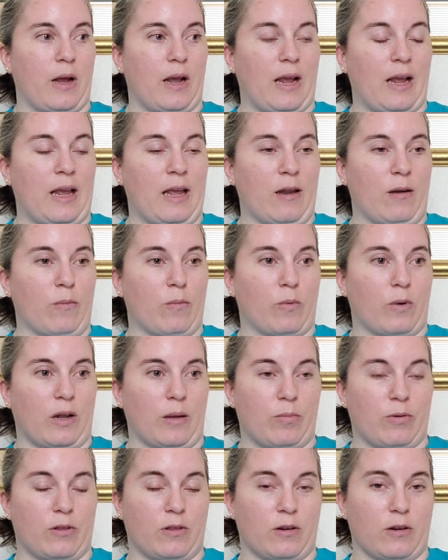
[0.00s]
And when I
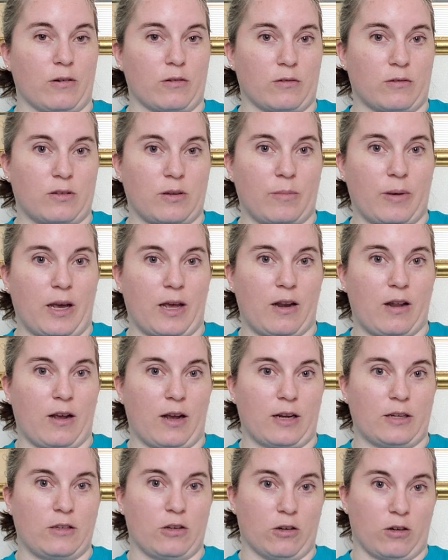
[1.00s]
put the girls to bed,
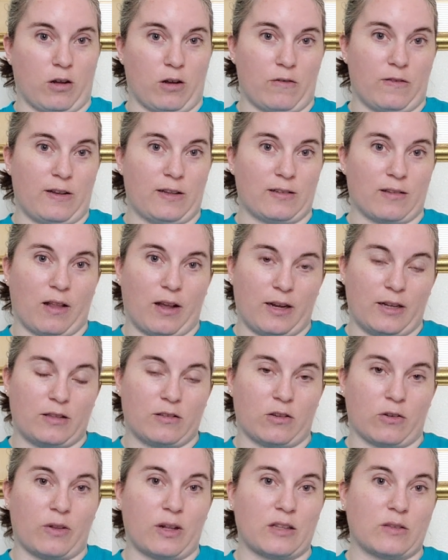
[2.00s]
I turn off his lights,
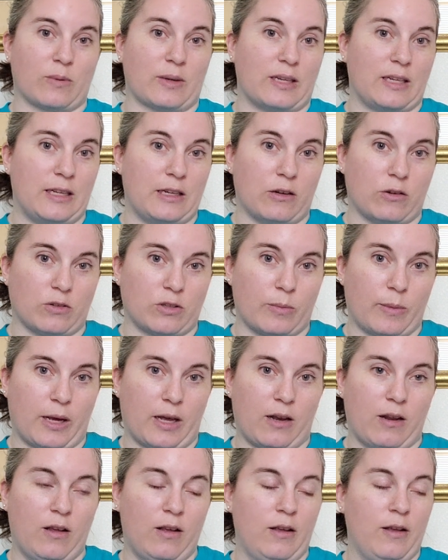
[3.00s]
so that's when he goes to
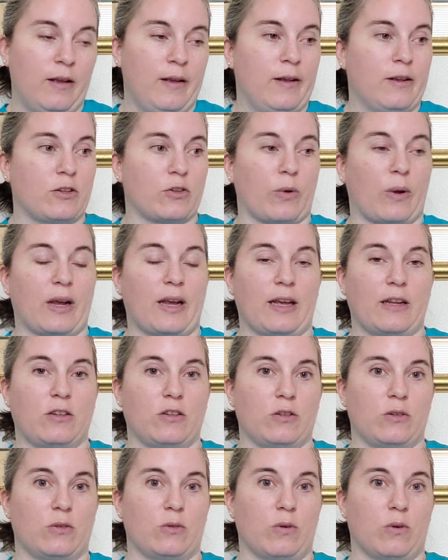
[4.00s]
bed. So I had
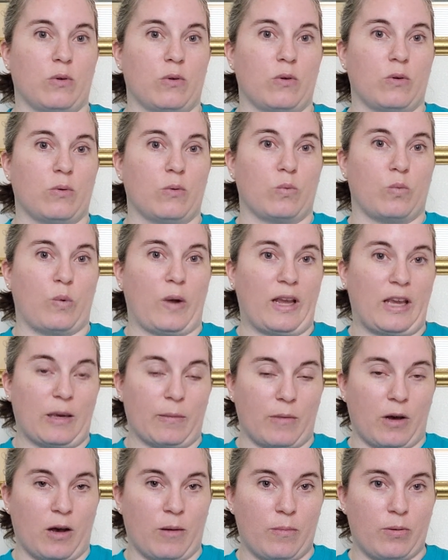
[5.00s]
to wake
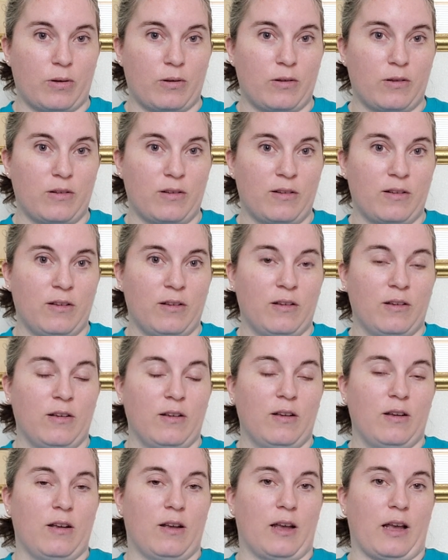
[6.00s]
him up
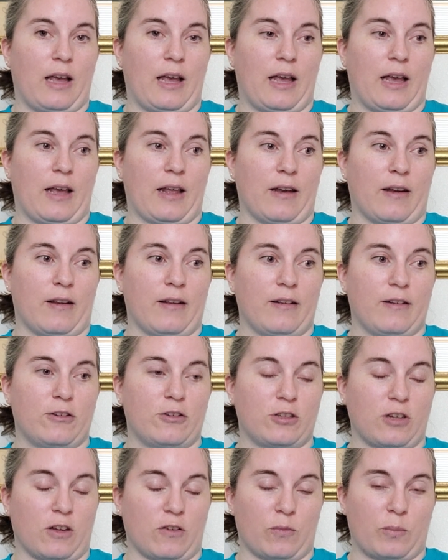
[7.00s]
and
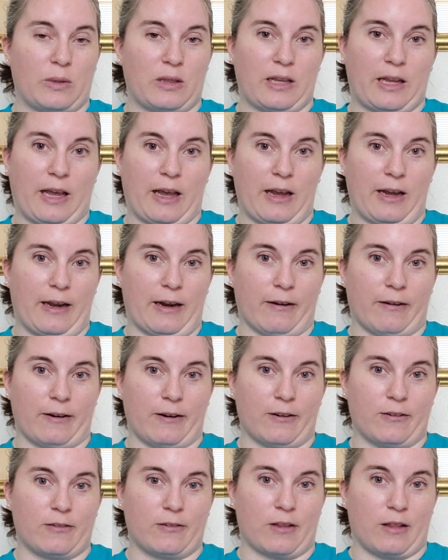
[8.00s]
shove him in the cat
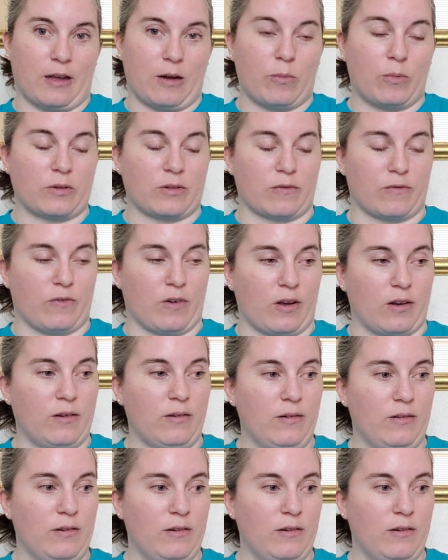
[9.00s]
carrier, so that wasn't fun.